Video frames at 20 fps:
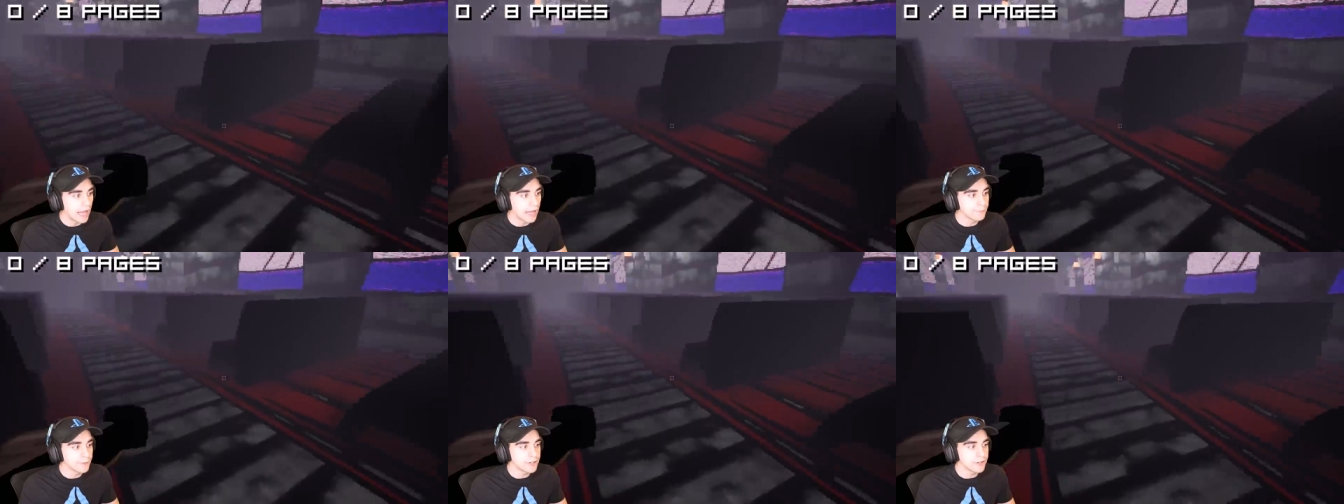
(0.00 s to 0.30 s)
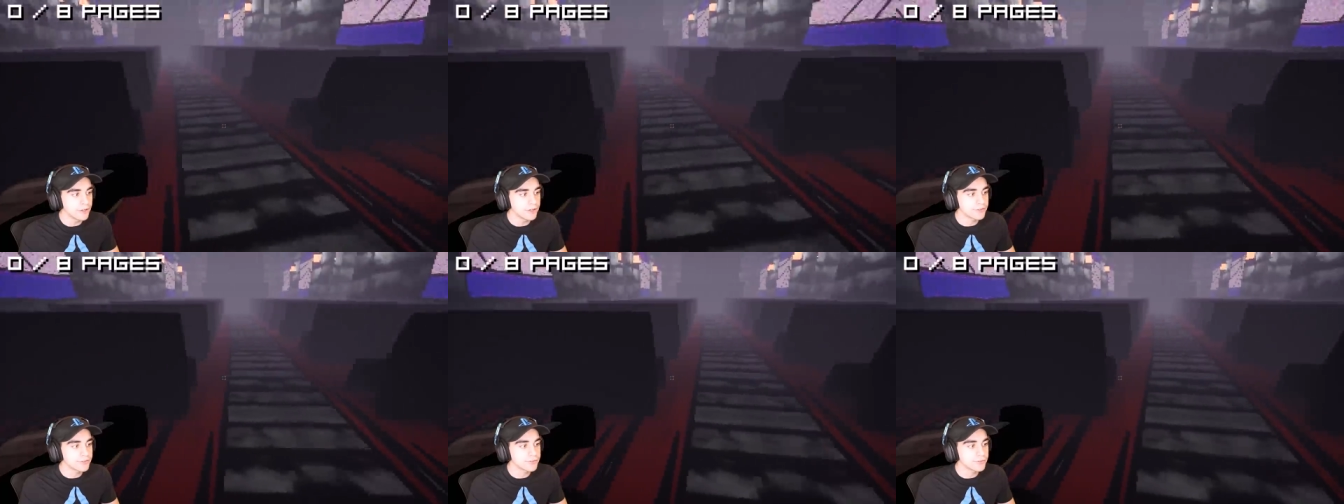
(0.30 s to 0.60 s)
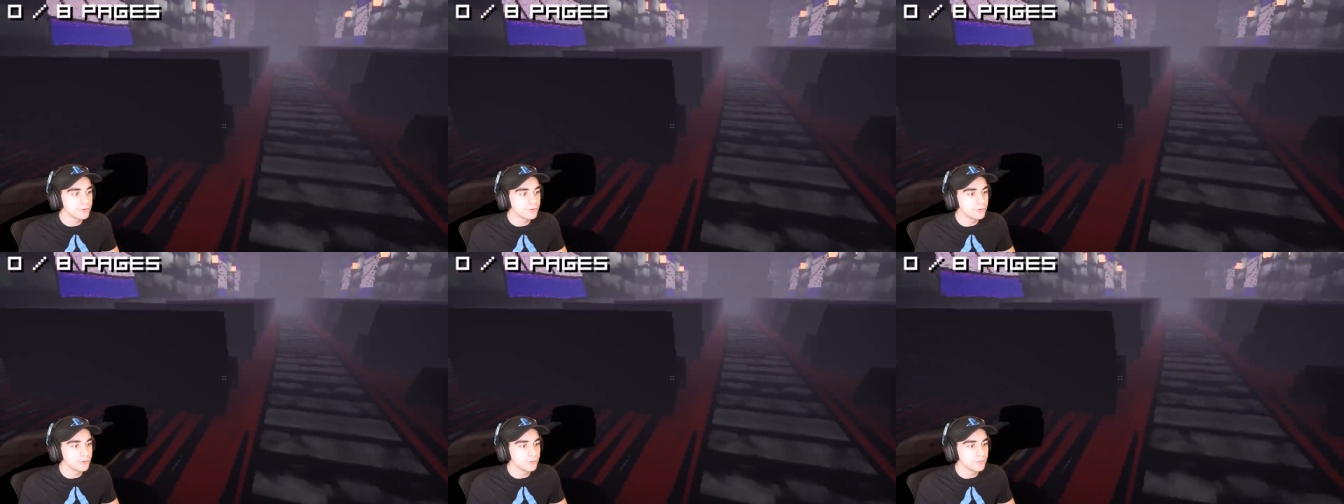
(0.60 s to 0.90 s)
I'm gonna
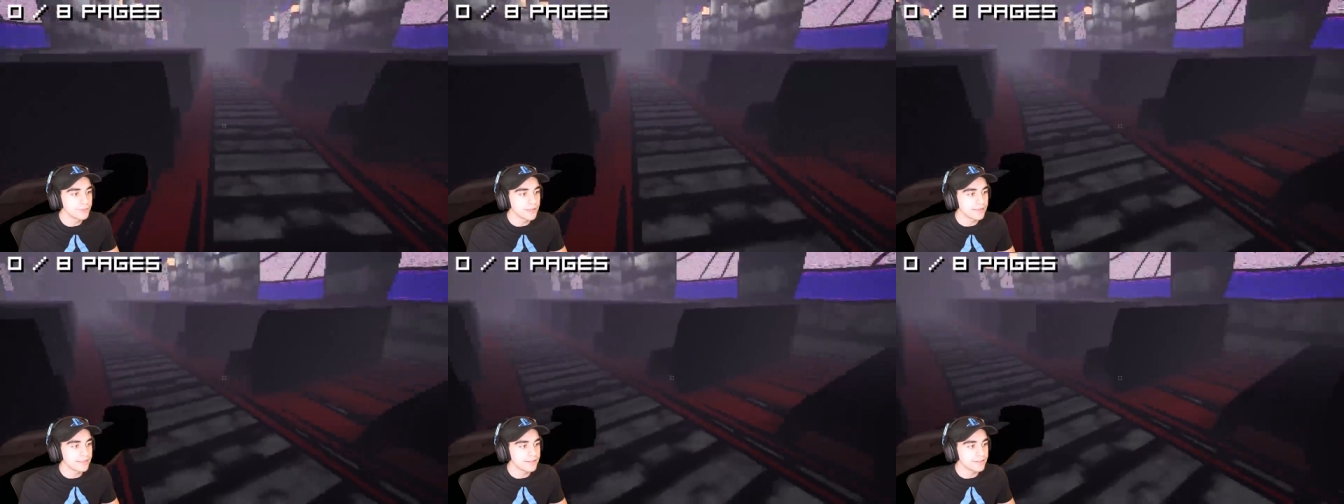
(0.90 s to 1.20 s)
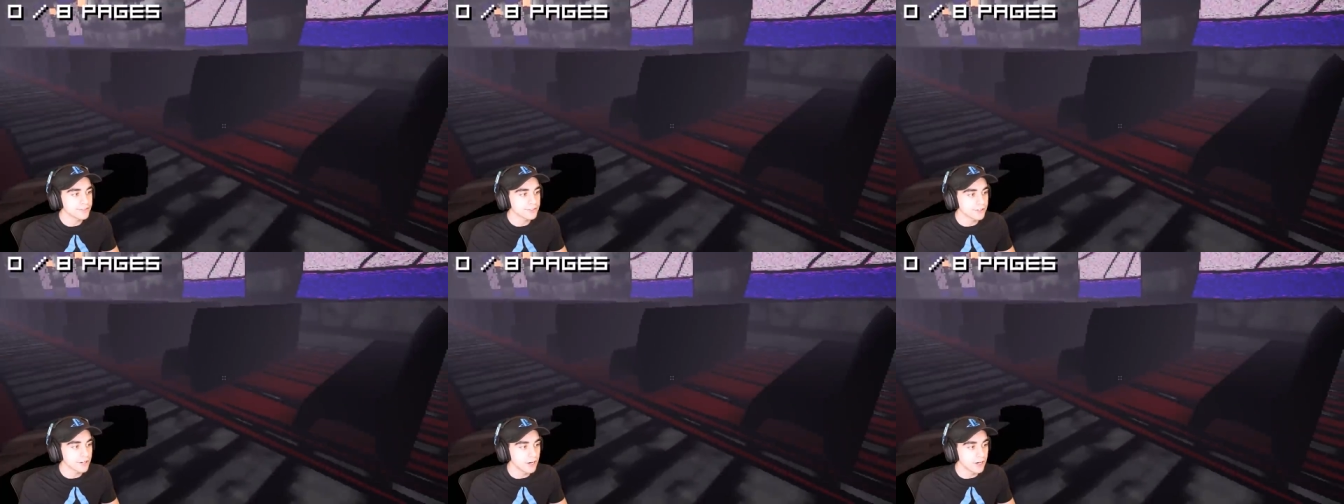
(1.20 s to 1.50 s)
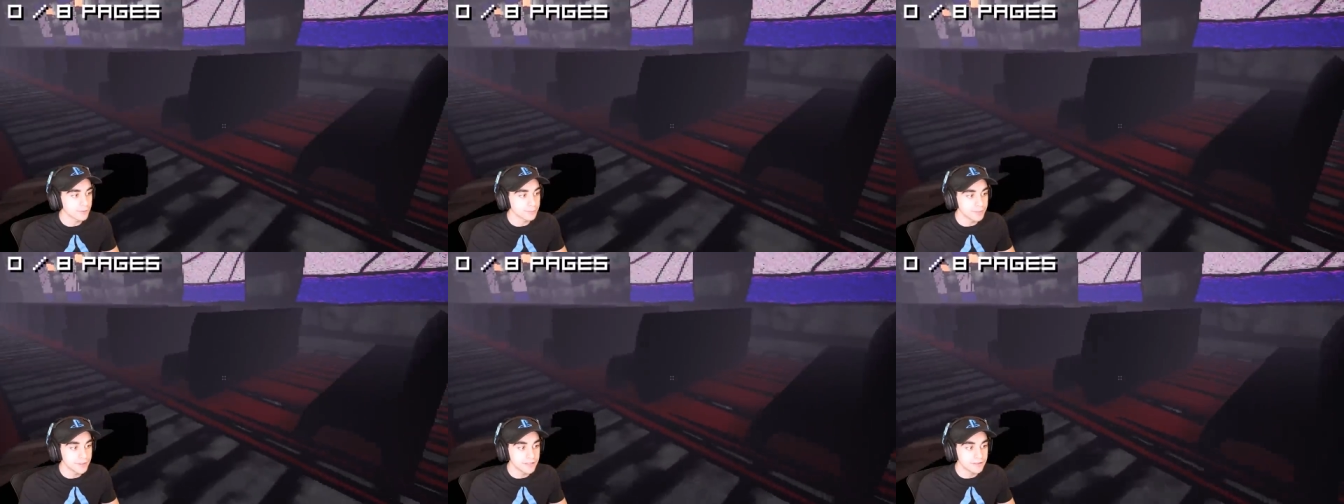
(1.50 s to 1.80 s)
assume that these are
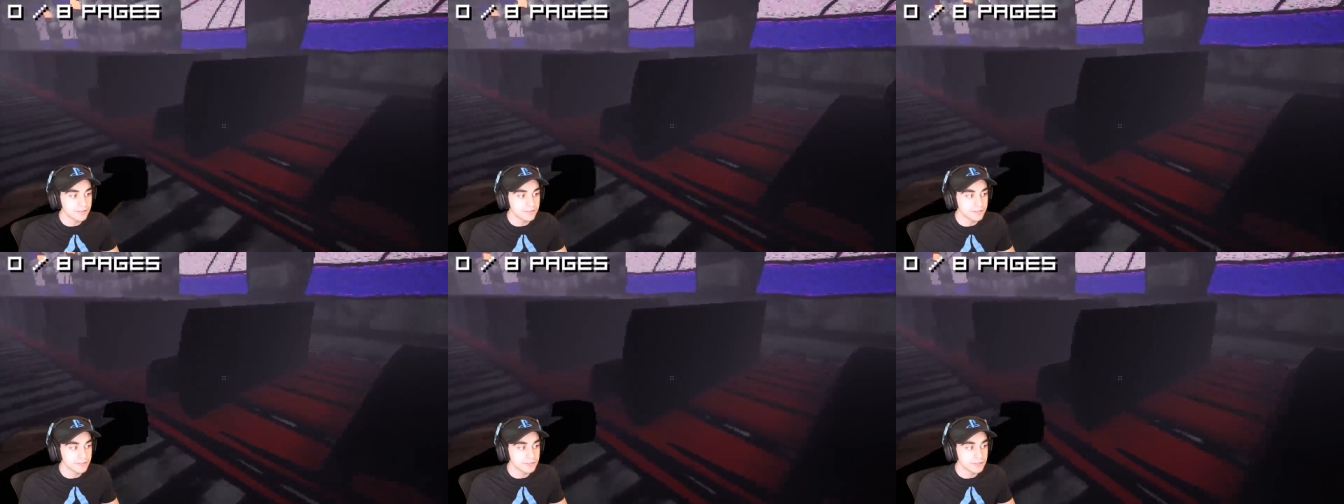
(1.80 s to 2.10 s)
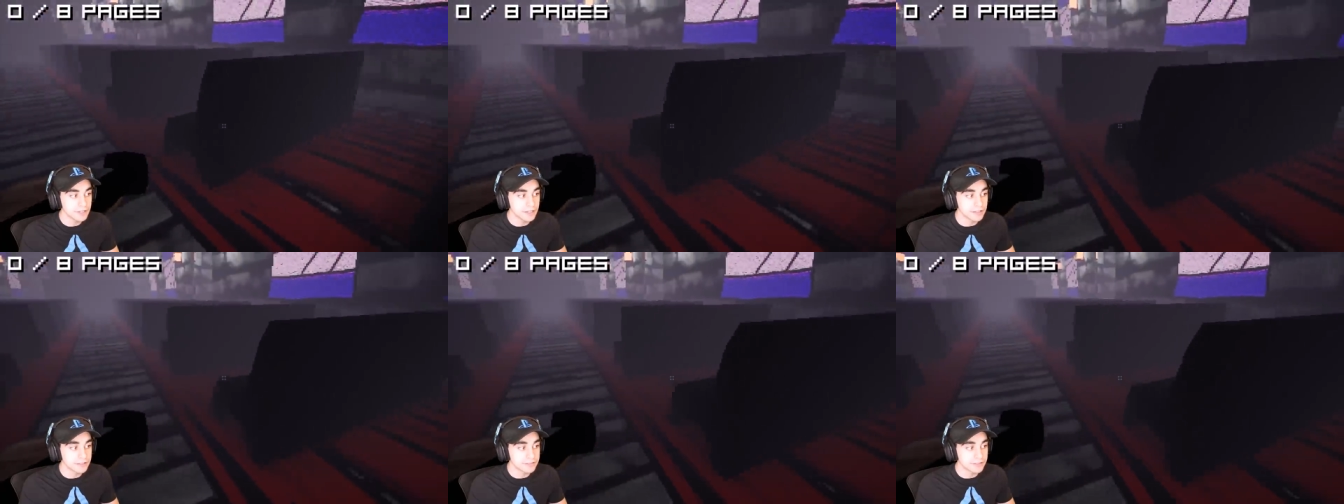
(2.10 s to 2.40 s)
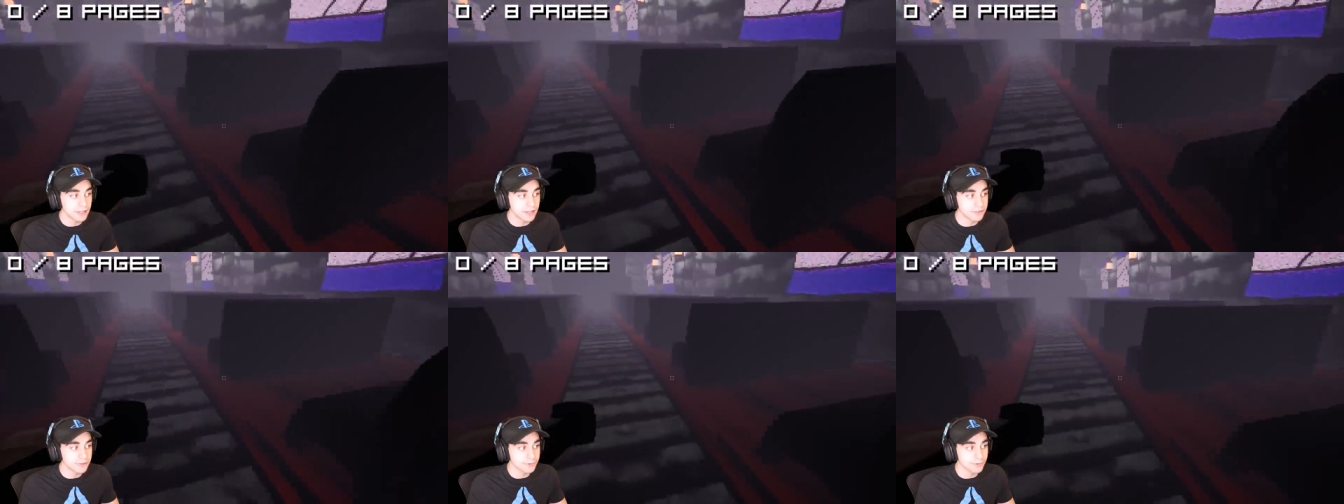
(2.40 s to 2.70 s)
carpets,
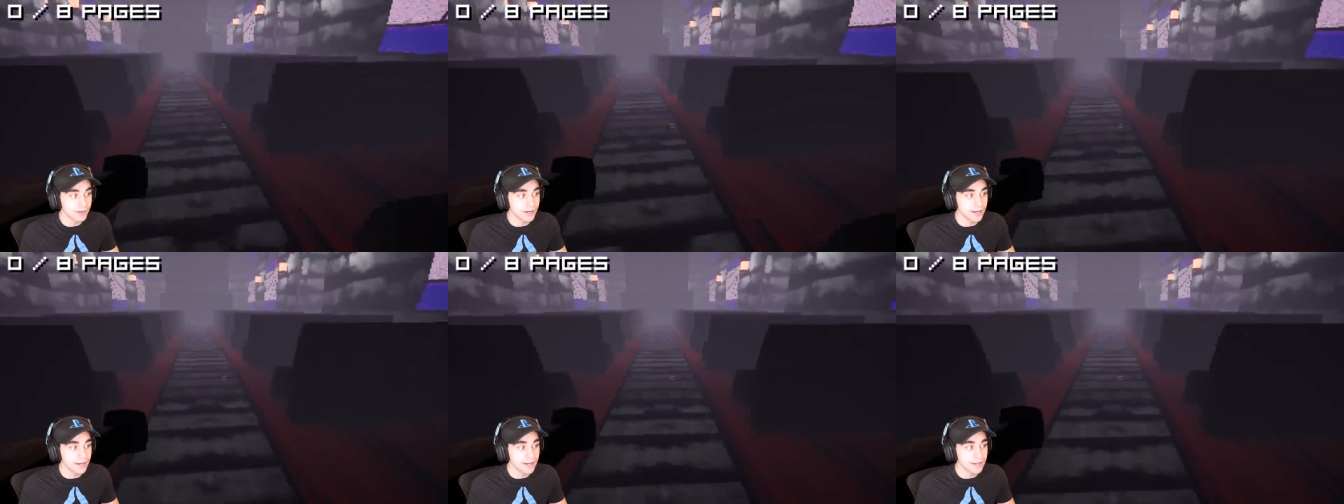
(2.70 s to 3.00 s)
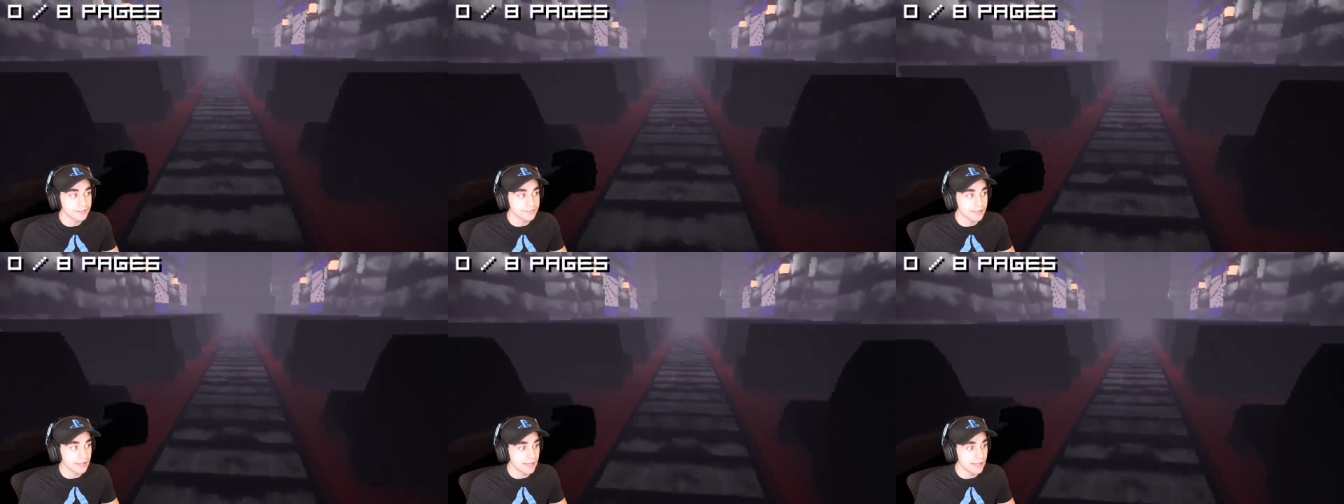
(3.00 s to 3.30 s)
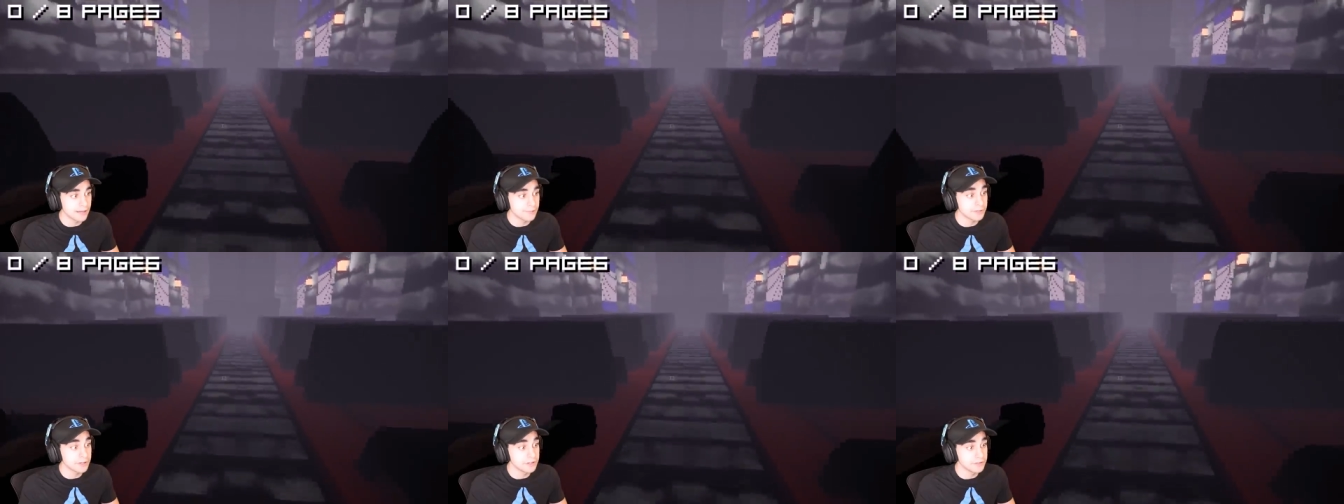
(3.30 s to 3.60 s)
because otherwise
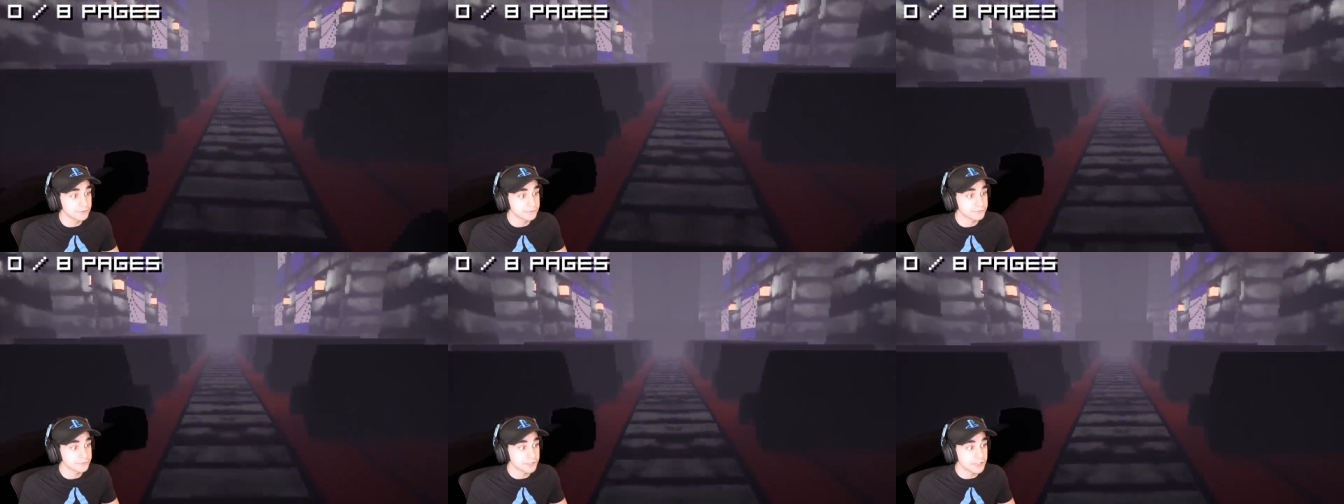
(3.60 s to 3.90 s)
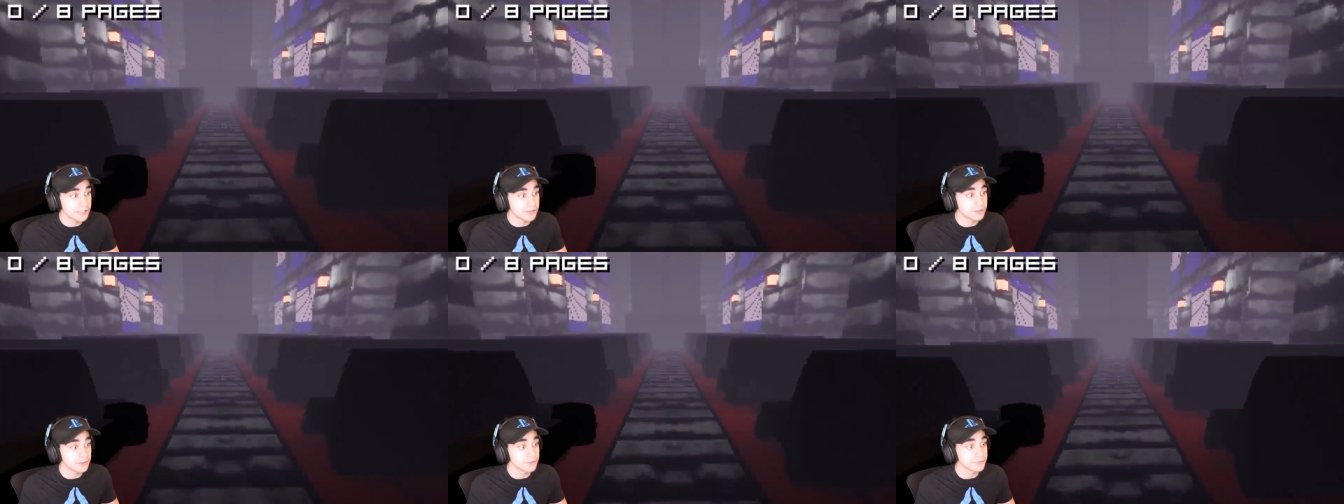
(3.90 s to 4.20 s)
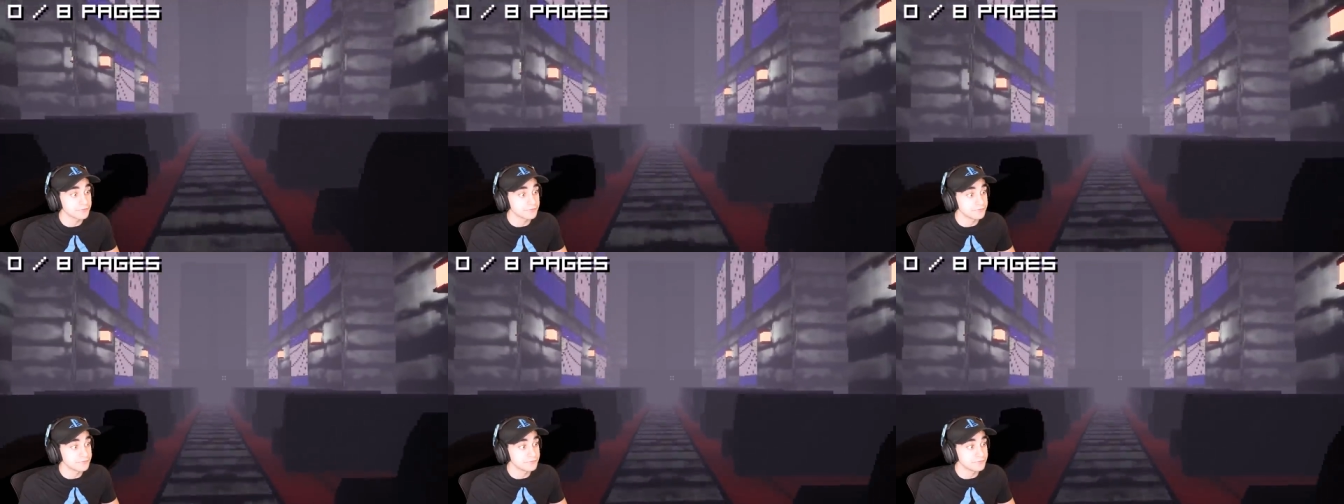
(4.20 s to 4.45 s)
I'm gonna freak the